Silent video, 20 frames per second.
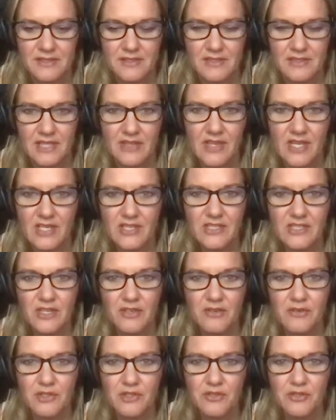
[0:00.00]
And then it's
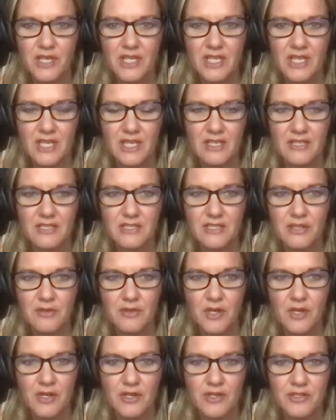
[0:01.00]
so tricky. It's so
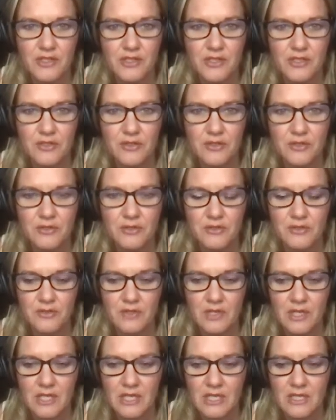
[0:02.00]
hard to
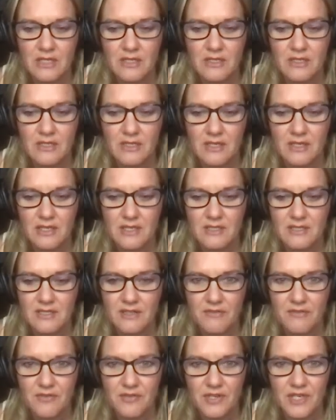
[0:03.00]

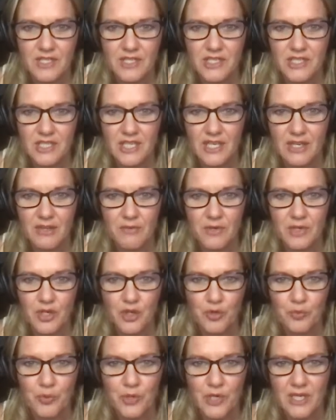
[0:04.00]
differentiate when
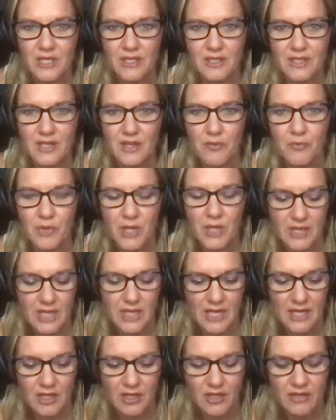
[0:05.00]
your brain is when
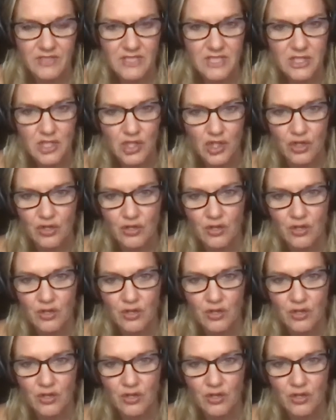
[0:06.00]
like you have such